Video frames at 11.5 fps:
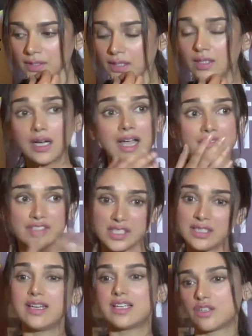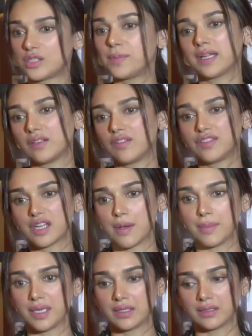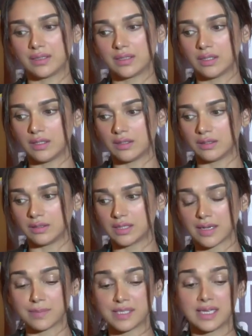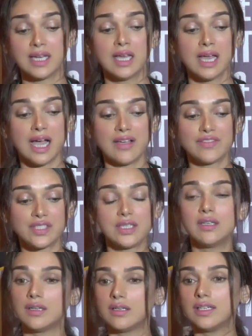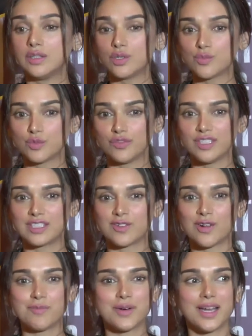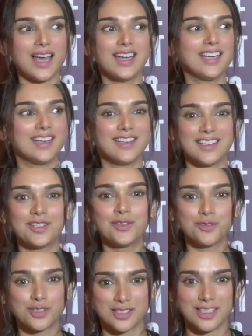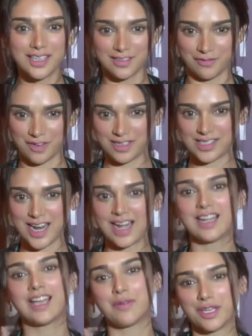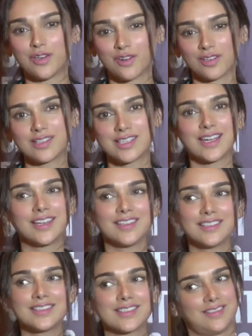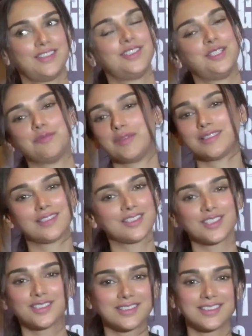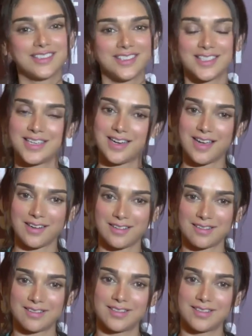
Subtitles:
I've seen a retrospective of Shyam Benegal Saab's, and I've seen her in those movies and all. But and you see it firsthand, like when you're on set, and it's really amazing. She's an insane actor.